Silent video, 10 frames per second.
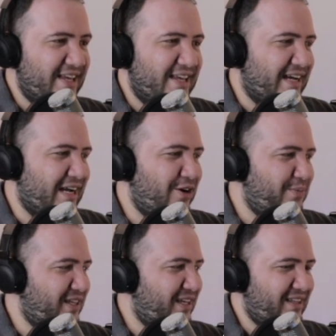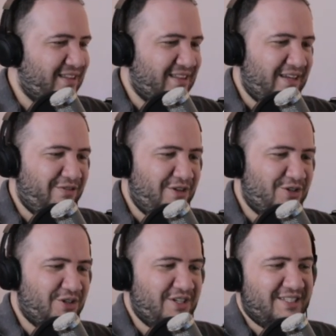I hope they
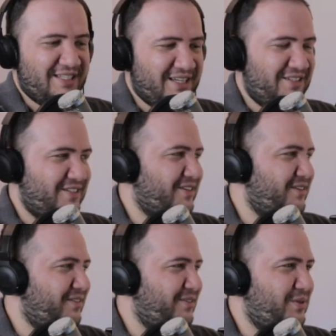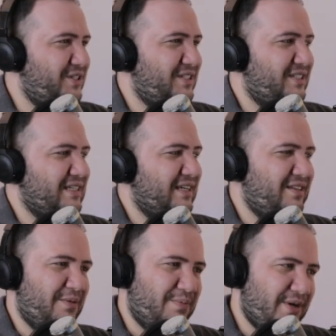feature his second song, which is, I
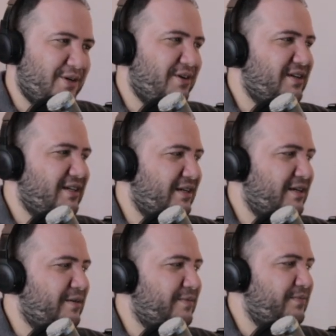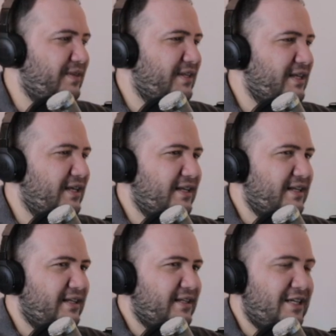think, better.
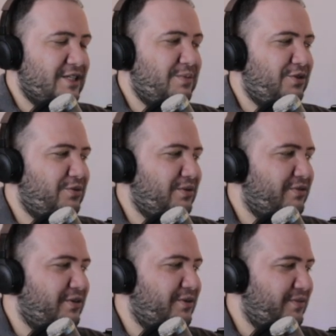Kiss Me Through the Phone.